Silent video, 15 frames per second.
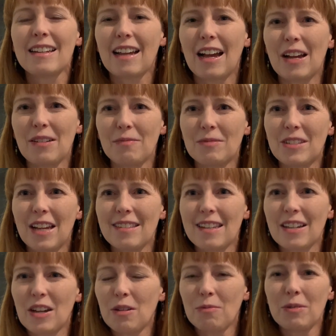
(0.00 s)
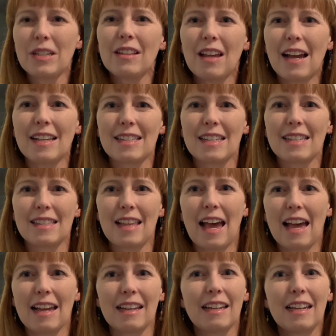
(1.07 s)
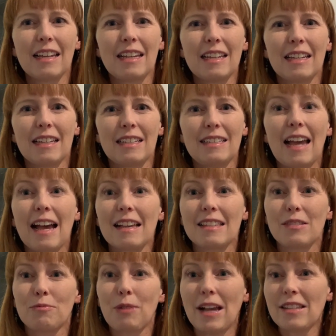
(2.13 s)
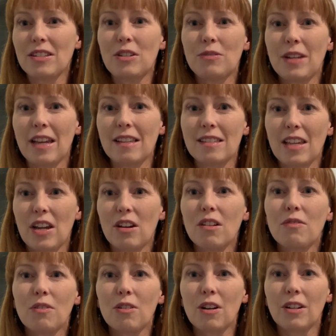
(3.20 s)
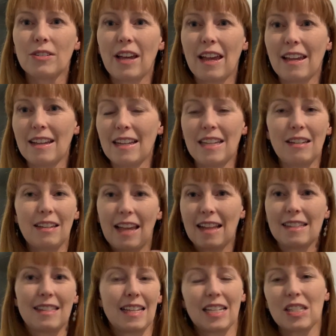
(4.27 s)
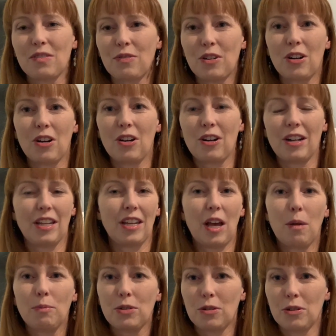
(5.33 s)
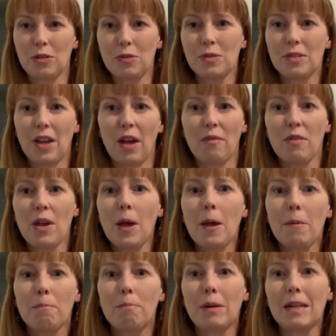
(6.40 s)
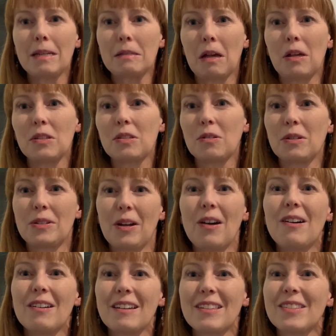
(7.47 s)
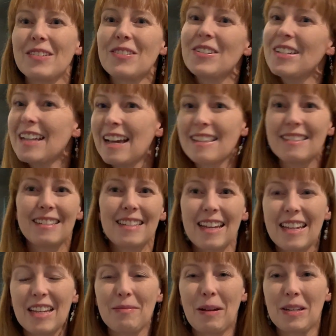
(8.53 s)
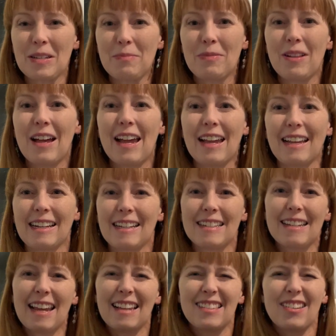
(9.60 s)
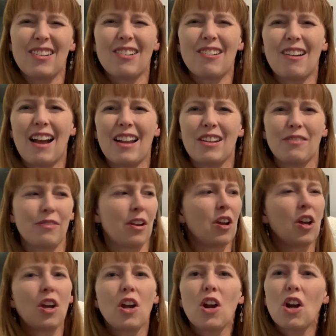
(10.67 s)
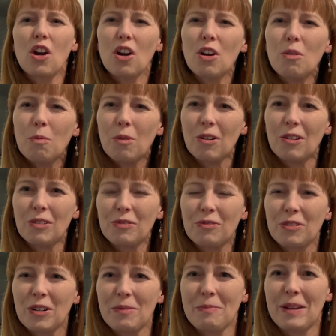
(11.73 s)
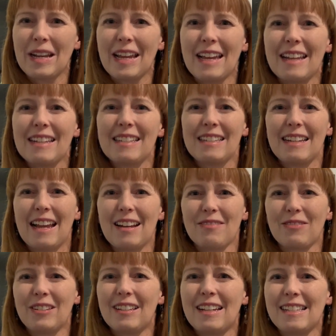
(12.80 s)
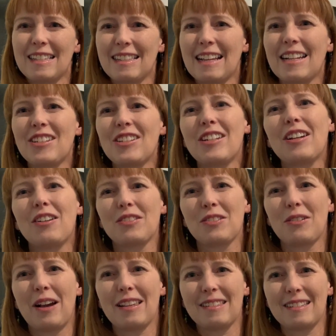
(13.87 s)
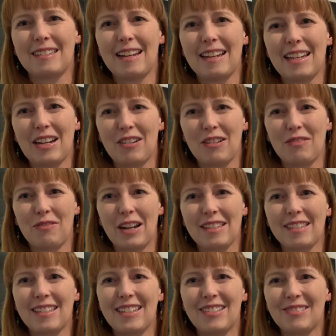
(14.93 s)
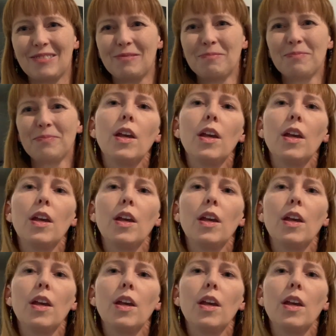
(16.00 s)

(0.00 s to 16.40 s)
Um, Jessica realizes that, yes, Rescue takes care of her all day and he gets things for her and he helps her do stuff, but he's also a dog, and so she has to take him out to play, and it takes her out of her world for a minute and realizing that she also has to take care of Rescue.